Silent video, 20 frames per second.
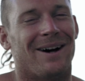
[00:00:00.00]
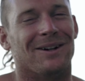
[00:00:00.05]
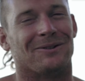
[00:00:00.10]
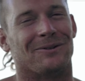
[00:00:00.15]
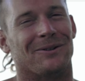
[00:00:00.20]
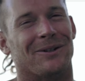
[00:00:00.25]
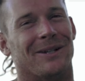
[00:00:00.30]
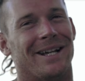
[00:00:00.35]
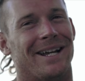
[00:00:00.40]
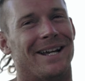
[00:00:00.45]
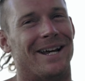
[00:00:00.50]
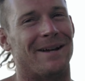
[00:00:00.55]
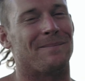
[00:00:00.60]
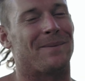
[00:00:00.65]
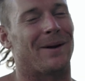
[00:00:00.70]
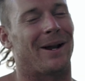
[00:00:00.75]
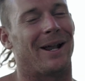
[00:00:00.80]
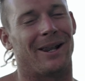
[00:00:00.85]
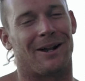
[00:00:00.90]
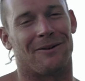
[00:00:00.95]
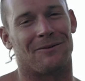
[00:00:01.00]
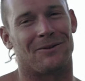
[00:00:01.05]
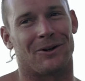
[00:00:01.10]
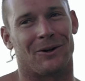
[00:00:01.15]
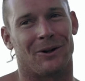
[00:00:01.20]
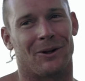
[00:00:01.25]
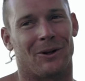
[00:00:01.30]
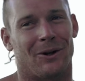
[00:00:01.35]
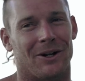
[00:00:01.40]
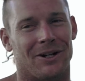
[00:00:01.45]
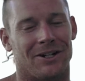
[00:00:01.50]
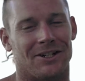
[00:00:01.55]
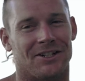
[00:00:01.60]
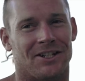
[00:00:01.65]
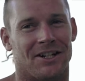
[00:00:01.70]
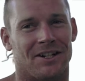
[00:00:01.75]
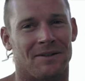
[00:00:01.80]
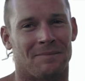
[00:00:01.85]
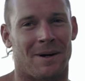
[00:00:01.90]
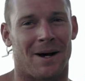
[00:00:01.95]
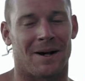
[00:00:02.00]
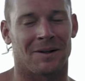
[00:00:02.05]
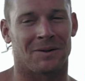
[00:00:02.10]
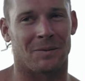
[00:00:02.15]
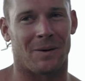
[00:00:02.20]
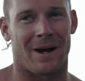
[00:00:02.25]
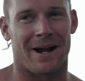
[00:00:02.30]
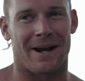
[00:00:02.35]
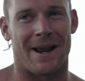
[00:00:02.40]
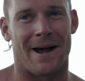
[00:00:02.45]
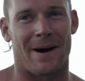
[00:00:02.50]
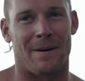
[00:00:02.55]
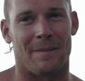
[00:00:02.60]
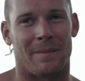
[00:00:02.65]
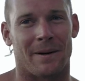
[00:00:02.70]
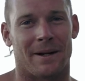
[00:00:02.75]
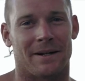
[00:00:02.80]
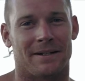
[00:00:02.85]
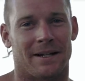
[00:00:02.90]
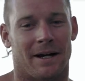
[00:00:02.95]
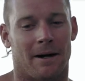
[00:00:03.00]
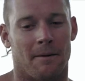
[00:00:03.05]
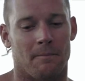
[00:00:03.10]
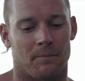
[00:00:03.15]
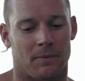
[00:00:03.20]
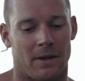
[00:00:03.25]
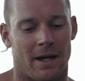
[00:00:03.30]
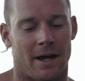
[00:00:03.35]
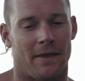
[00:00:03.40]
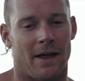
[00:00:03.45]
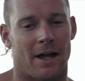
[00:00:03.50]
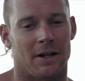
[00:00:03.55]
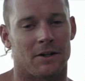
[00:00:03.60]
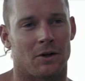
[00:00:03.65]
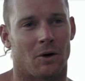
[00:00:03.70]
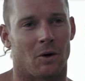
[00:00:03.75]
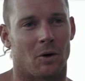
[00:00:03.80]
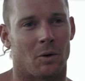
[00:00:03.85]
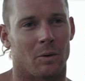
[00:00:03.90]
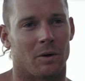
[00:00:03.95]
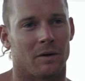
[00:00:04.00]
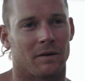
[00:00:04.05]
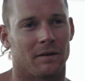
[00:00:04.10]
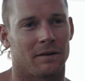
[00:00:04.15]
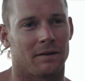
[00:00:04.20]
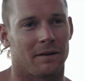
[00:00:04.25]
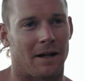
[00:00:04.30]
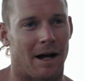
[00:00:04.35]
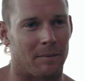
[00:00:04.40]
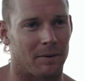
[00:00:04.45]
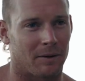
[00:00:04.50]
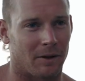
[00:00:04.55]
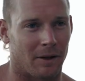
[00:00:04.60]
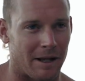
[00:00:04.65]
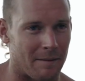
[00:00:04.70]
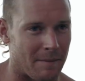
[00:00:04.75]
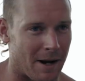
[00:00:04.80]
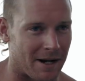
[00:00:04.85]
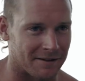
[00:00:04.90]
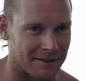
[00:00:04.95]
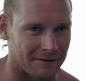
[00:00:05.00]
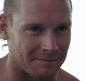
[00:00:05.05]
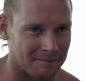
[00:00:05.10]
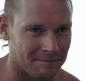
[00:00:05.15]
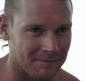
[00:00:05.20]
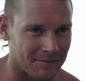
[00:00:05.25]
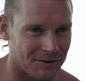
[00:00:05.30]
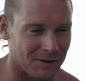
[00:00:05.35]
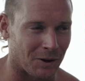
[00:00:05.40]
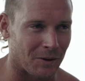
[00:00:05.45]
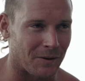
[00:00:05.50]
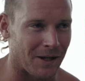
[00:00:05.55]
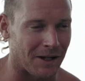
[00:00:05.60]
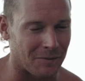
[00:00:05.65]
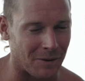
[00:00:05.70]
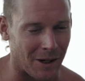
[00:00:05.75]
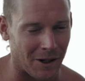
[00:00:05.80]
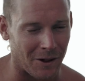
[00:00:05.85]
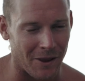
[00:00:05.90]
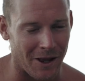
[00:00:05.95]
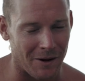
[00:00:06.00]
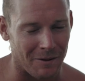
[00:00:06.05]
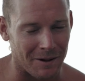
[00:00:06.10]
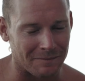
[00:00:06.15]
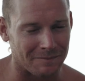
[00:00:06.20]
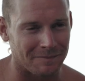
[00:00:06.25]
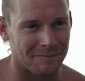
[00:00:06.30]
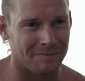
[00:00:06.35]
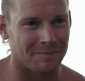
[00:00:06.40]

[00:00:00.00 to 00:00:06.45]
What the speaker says: was really it. But I loved her a lot and she's passed away now. But yeah, that dog was absolutely amazing. So that's why I got that one.